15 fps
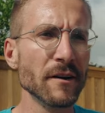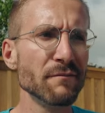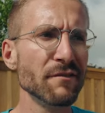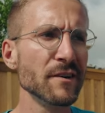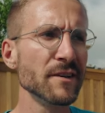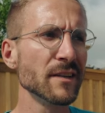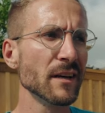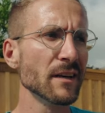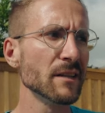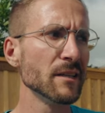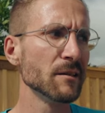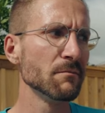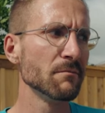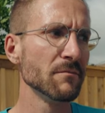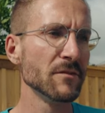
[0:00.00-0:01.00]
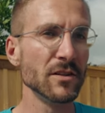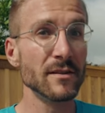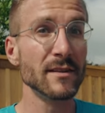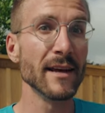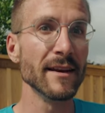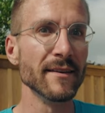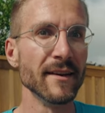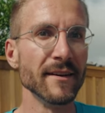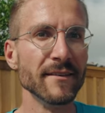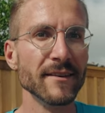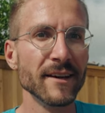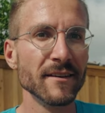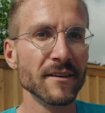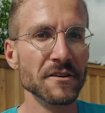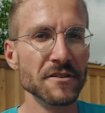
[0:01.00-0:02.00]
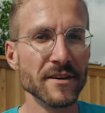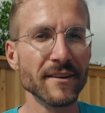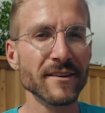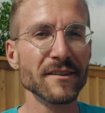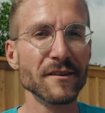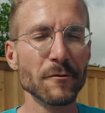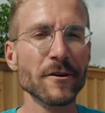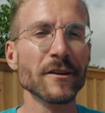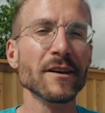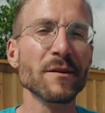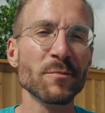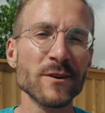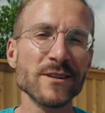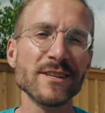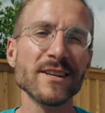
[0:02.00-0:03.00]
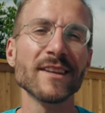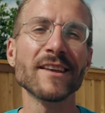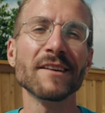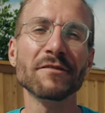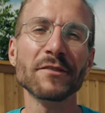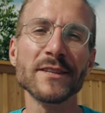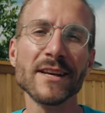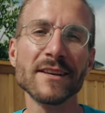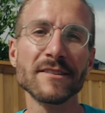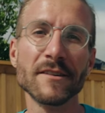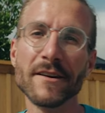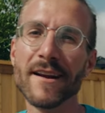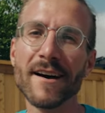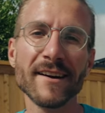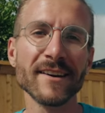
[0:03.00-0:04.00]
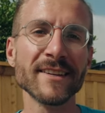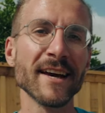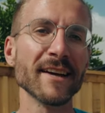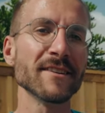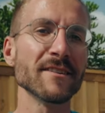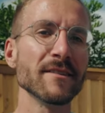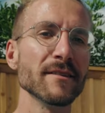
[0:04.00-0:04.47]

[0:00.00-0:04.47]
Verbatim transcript: on Freeskates? Just send it. You start to really appreciate that Freeskates are not attached